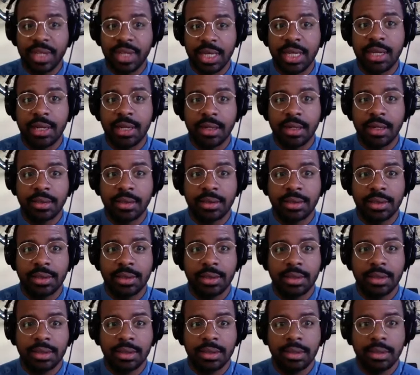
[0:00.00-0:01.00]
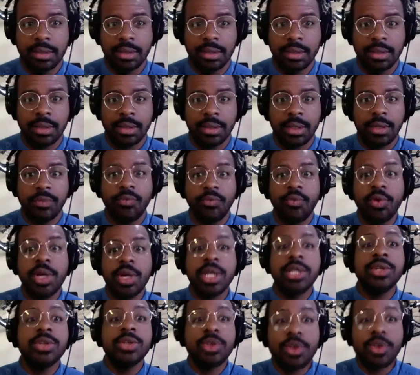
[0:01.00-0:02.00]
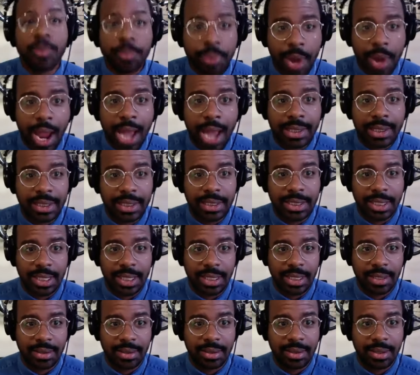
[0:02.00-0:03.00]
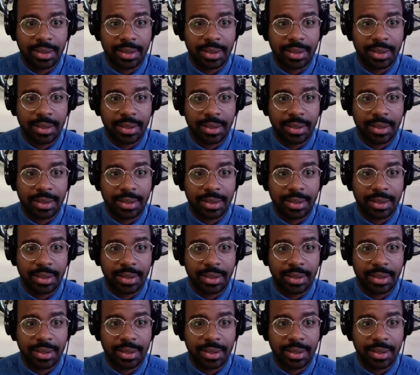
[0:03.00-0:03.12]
ears when you're practicing.